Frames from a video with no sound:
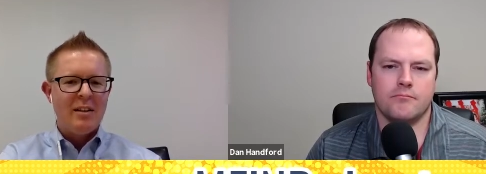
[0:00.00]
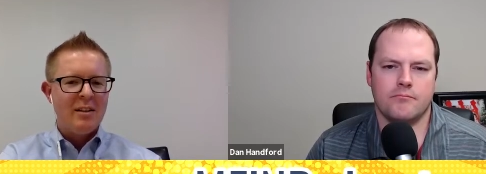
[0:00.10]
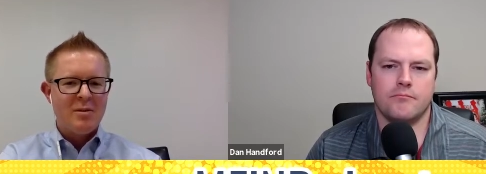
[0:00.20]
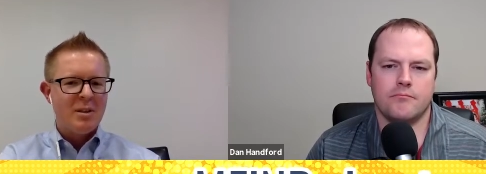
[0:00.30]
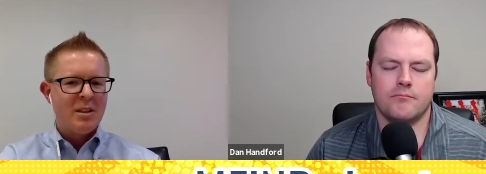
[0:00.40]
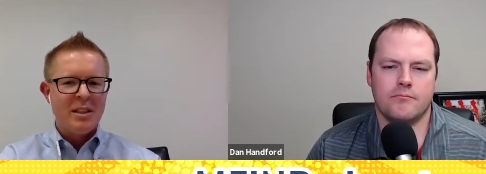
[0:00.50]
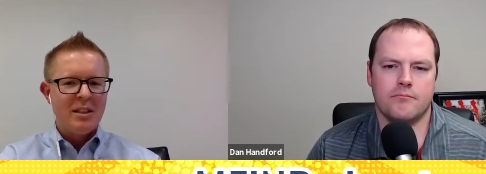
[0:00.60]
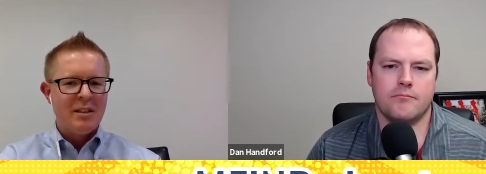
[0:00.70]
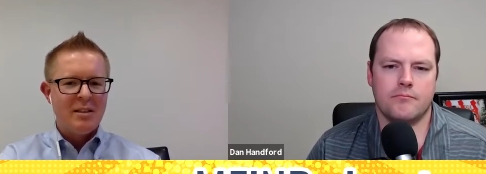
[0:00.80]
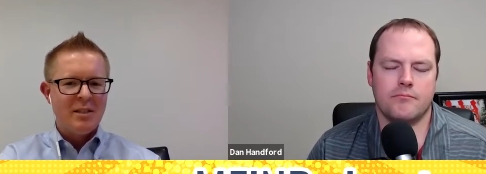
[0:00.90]
Speaker 1: is really
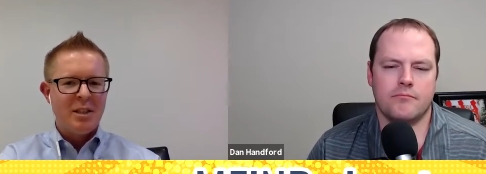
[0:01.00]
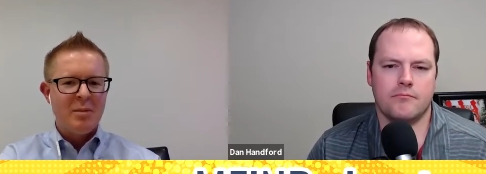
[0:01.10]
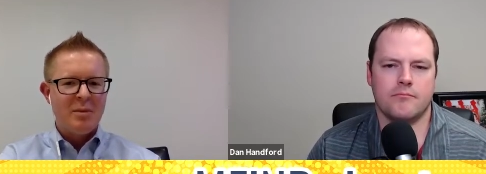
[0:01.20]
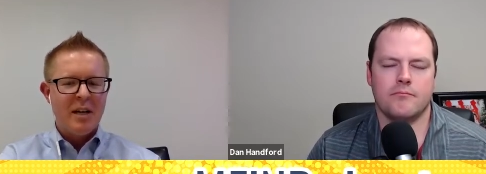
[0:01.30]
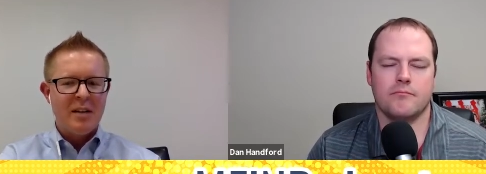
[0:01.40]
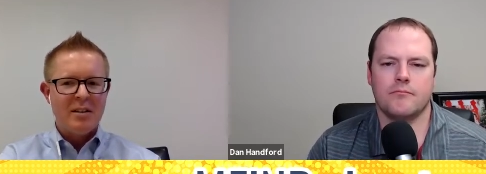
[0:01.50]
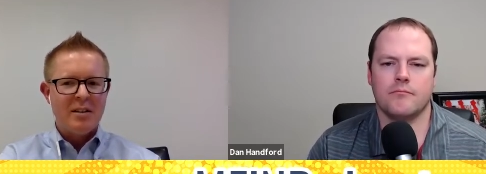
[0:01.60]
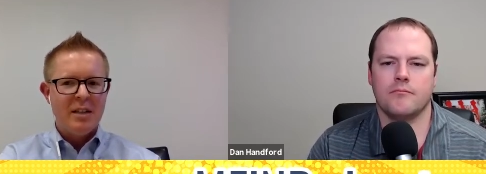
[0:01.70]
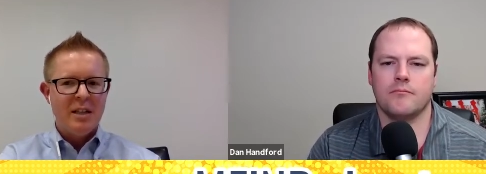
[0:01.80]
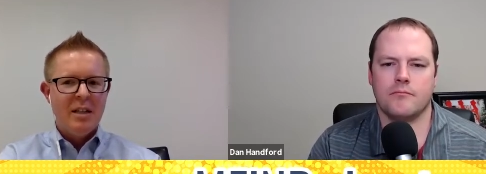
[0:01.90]
the variable
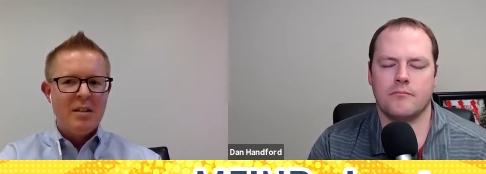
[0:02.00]
factor.